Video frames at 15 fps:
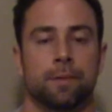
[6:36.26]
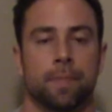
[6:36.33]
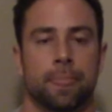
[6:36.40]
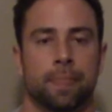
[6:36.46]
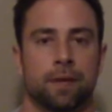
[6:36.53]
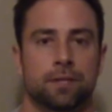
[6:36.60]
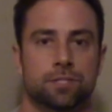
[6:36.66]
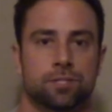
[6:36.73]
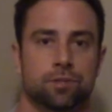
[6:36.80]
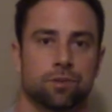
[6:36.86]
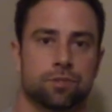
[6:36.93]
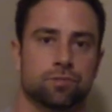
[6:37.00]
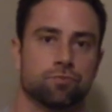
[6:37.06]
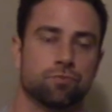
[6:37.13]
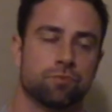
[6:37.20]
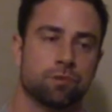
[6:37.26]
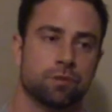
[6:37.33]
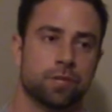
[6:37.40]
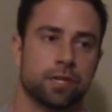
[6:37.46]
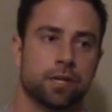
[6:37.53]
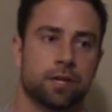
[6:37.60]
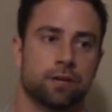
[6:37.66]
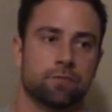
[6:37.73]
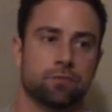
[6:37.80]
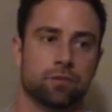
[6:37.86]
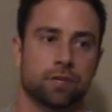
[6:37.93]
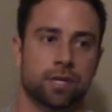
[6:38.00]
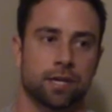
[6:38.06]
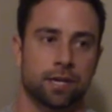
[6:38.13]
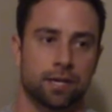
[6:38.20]
And so it's really kind of
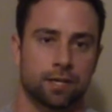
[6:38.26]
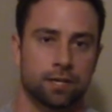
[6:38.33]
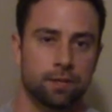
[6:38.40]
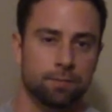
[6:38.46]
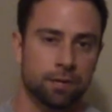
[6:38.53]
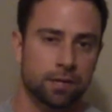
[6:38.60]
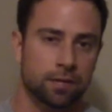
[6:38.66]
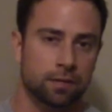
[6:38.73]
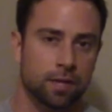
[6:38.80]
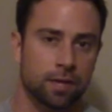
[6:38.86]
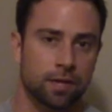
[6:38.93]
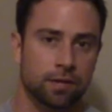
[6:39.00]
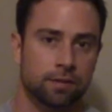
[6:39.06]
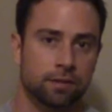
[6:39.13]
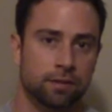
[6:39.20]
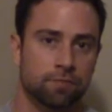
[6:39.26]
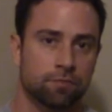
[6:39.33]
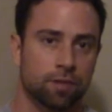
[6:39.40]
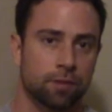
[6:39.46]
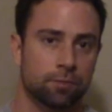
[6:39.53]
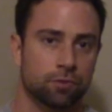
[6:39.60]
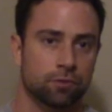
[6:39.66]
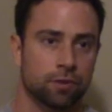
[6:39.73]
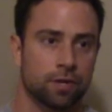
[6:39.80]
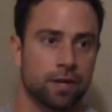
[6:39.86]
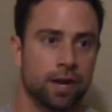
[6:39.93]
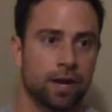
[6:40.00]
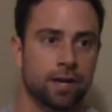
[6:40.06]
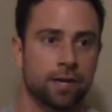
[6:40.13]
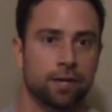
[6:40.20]
looking at keeping that anti-inflammatory
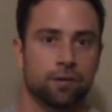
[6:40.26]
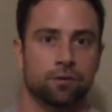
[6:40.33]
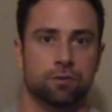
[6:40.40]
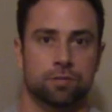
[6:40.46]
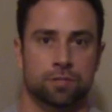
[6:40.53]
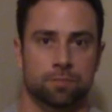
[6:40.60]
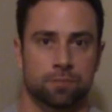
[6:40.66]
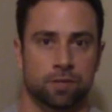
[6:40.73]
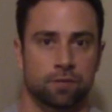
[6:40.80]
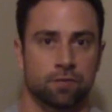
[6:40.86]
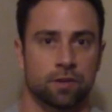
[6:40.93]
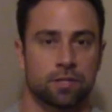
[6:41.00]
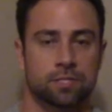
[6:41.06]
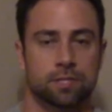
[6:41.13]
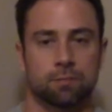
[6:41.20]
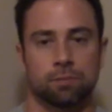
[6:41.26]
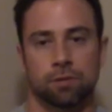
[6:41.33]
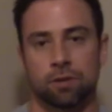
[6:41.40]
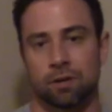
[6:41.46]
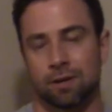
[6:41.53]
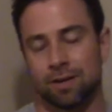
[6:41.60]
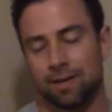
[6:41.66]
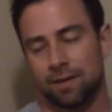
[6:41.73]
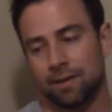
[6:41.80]
diet or something very similar,